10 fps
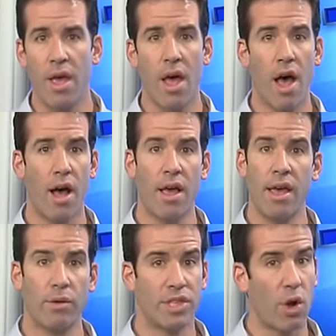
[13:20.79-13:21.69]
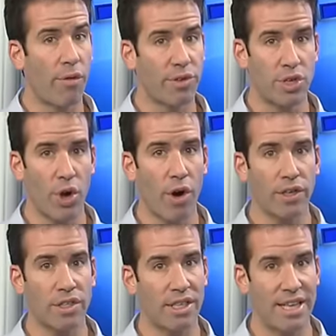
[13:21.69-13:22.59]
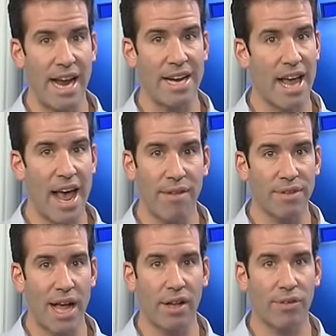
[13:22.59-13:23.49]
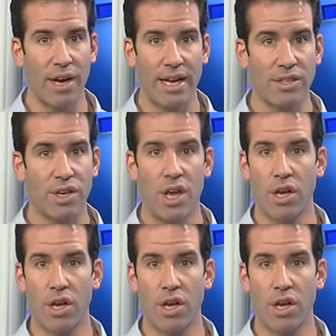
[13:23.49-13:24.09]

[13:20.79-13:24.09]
Uh, it was in off the charts in the eight and a half dollar range.